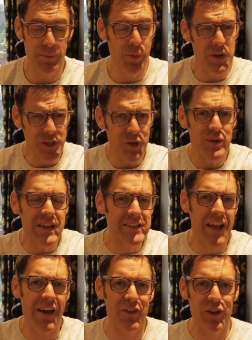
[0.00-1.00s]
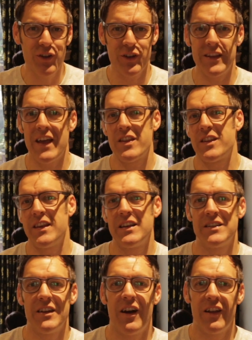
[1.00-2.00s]
But we do need to have a look at the other
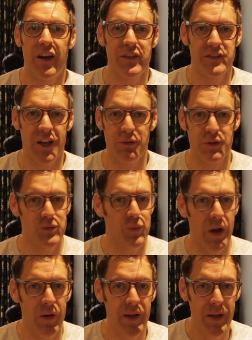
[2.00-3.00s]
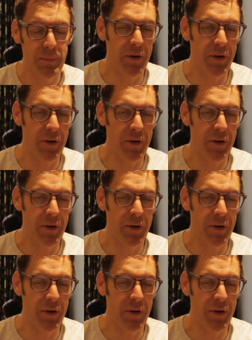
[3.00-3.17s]
things in our lifestyle as well.